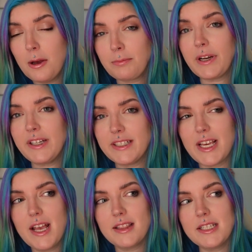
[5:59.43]
but
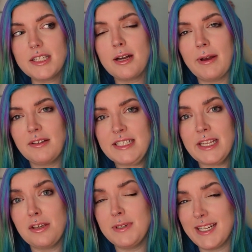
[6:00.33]
then to come out and say
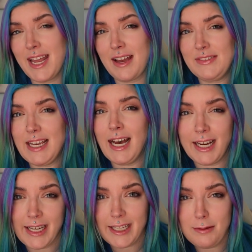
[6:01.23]
you didn't have
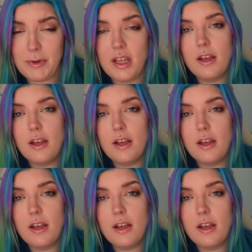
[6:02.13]
time